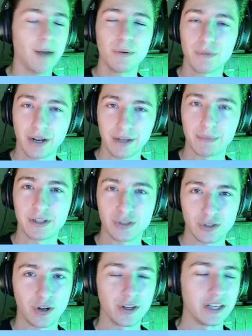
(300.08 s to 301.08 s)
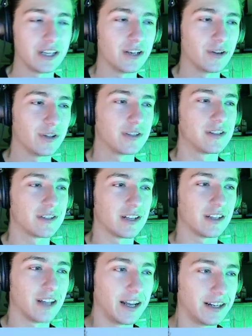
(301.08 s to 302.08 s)
recommend starting here. This is the
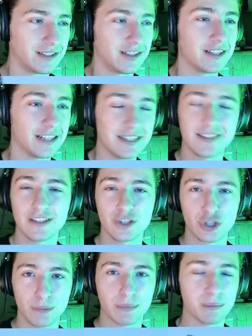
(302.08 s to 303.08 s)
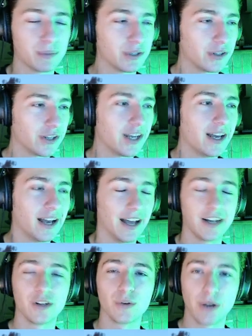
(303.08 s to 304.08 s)
lightest and easiest ship to build, and
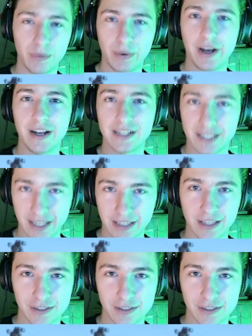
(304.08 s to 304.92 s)
a great way to kick things